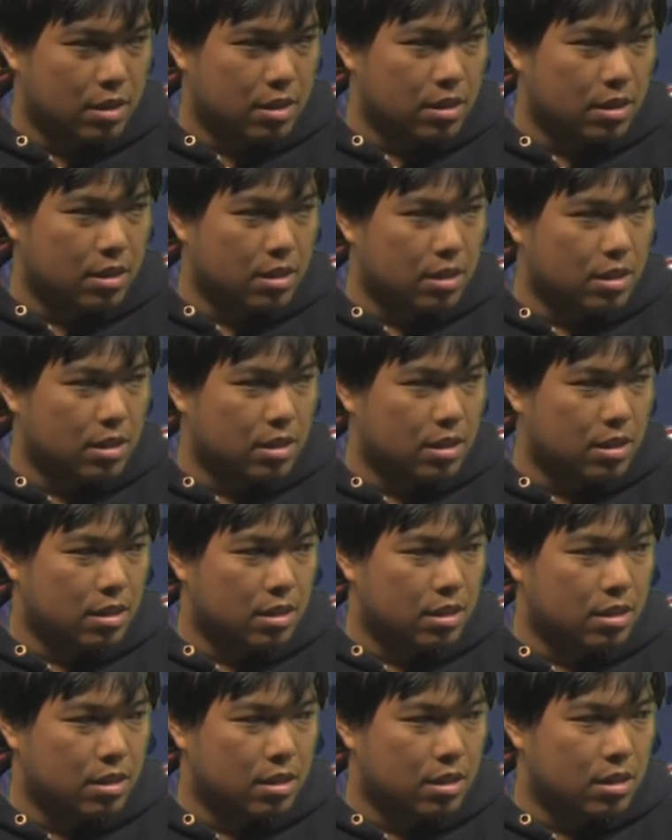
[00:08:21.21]

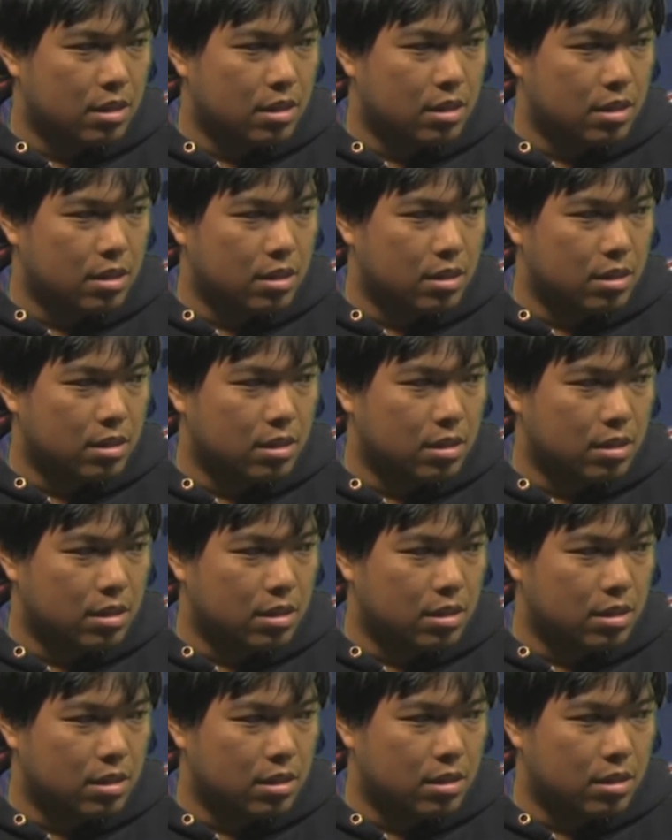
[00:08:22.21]

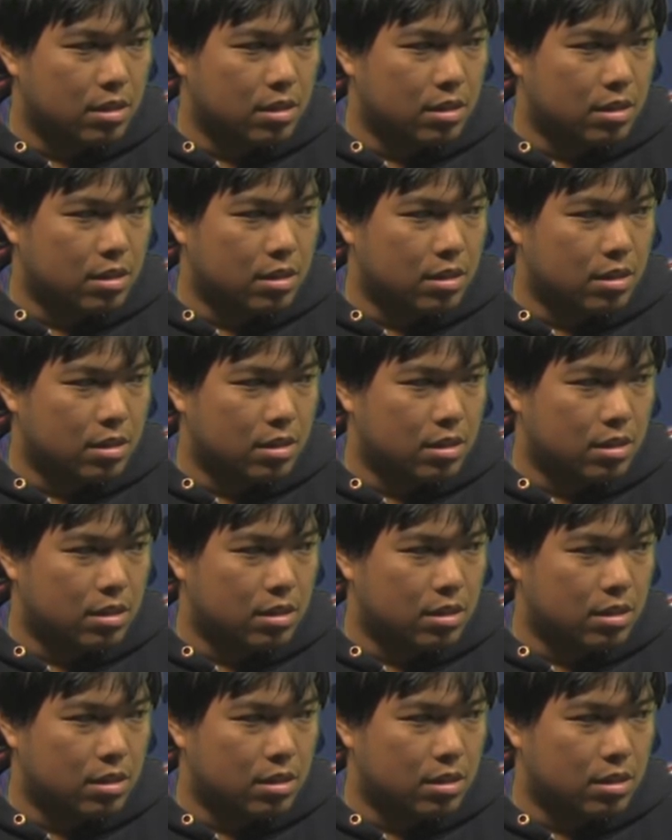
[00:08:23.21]
(not speaking)